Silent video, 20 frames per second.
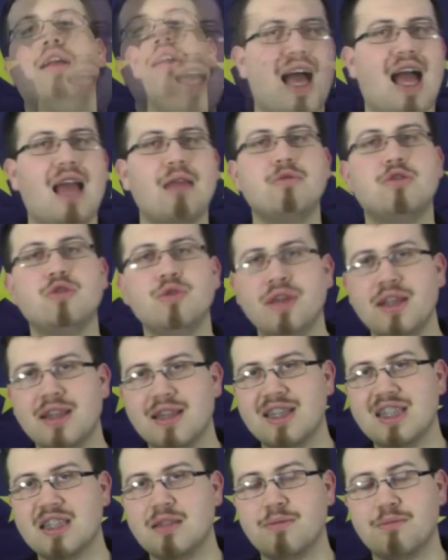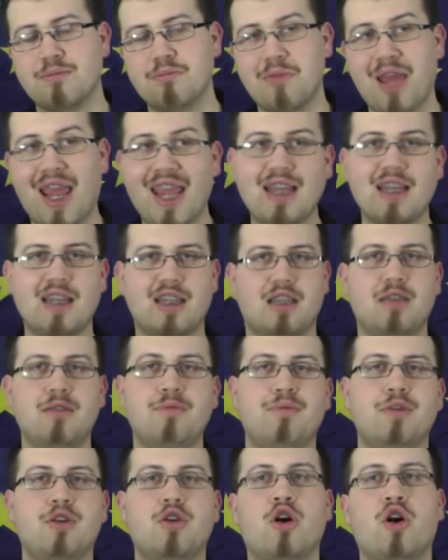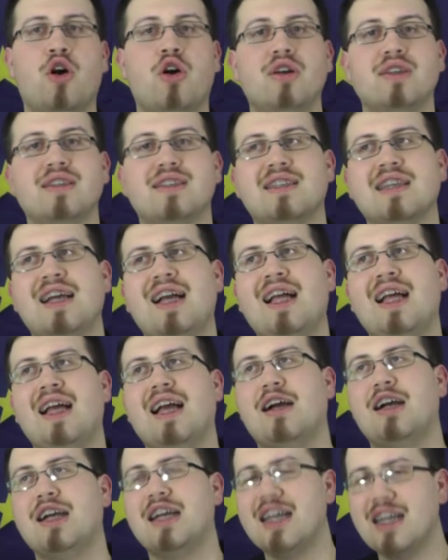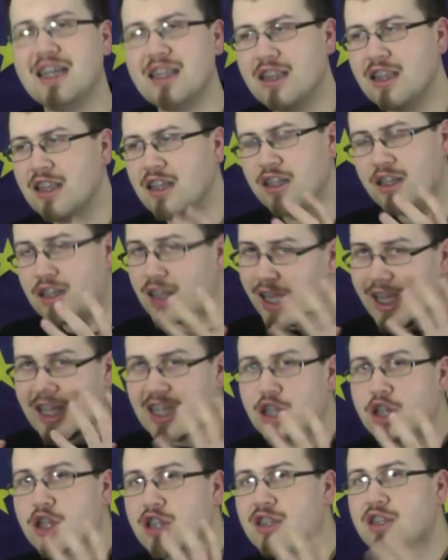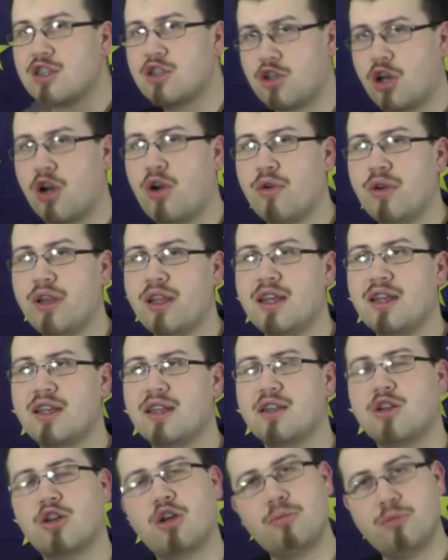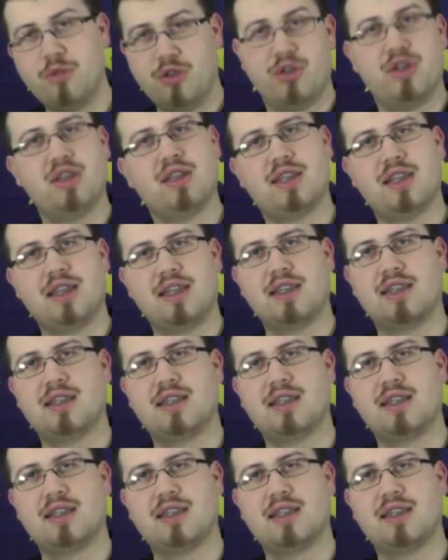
I'm doing this mainly because in the like historic communities,